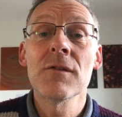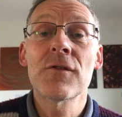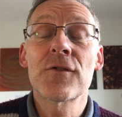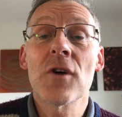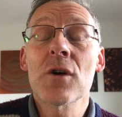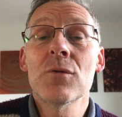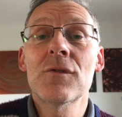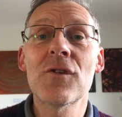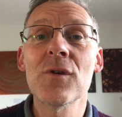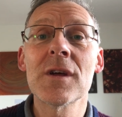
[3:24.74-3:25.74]

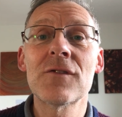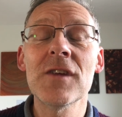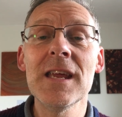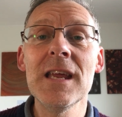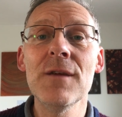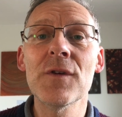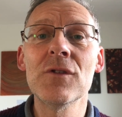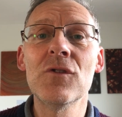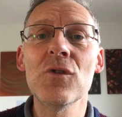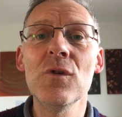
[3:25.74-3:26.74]
struggled to achieve
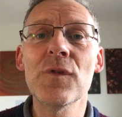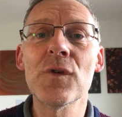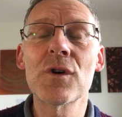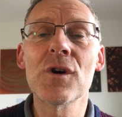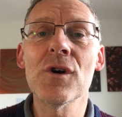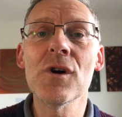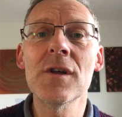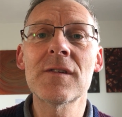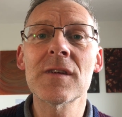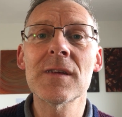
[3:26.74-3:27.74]
and do for
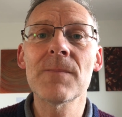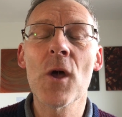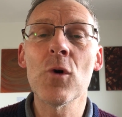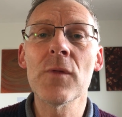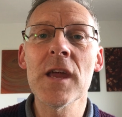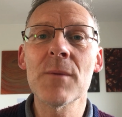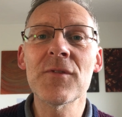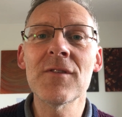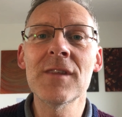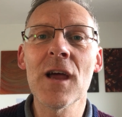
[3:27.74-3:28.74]
God, all the
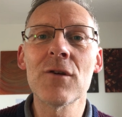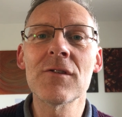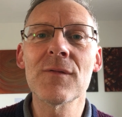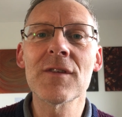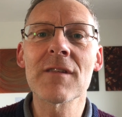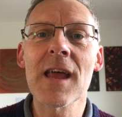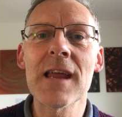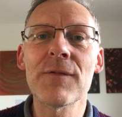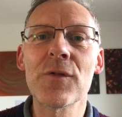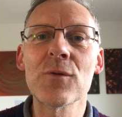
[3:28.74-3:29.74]
ups and downs of his
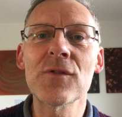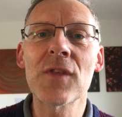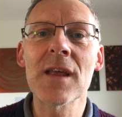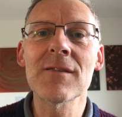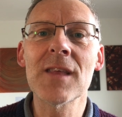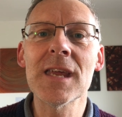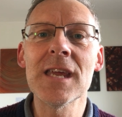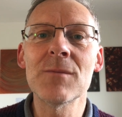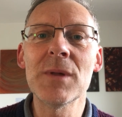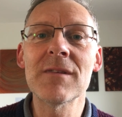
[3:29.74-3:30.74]
life, those things that
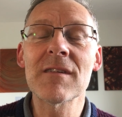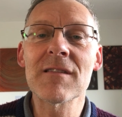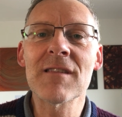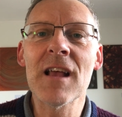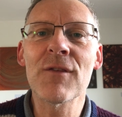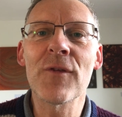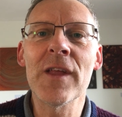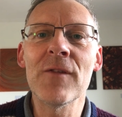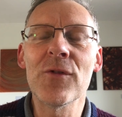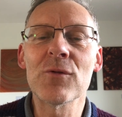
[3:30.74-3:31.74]
he had been
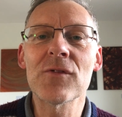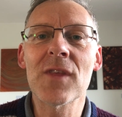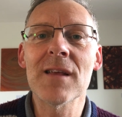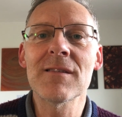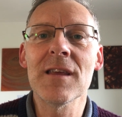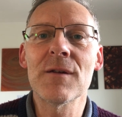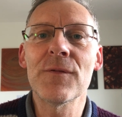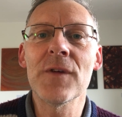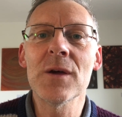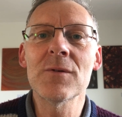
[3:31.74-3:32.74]
successful in, those things he had
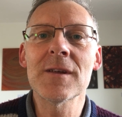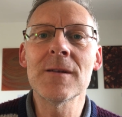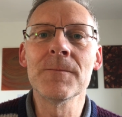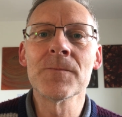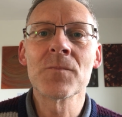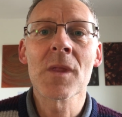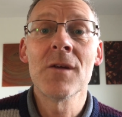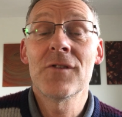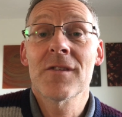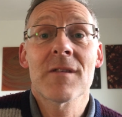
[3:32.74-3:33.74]
failed in,
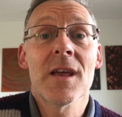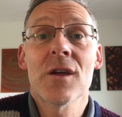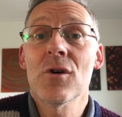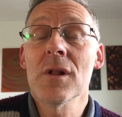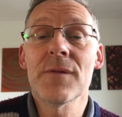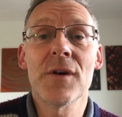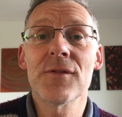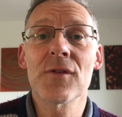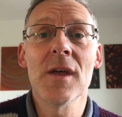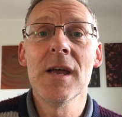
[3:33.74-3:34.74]
just like all of
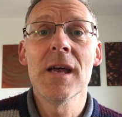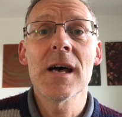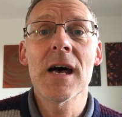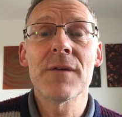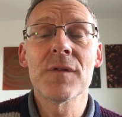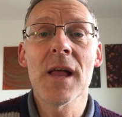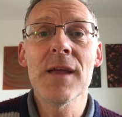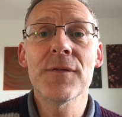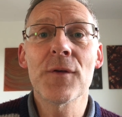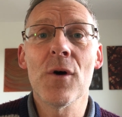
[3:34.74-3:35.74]
us have
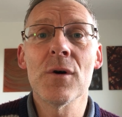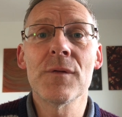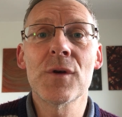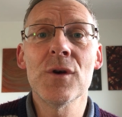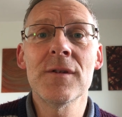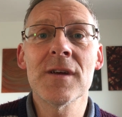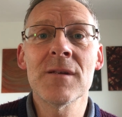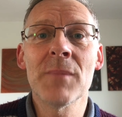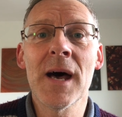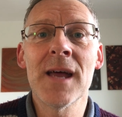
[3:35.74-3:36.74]
life of good
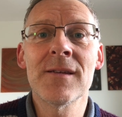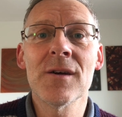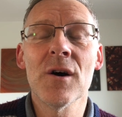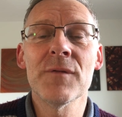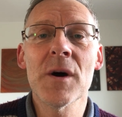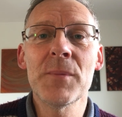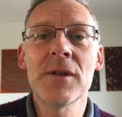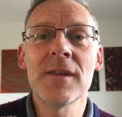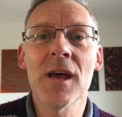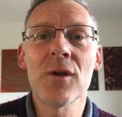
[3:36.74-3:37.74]
and bad, of up
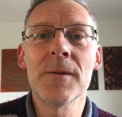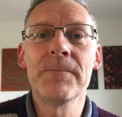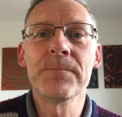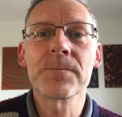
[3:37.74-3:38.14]
and down,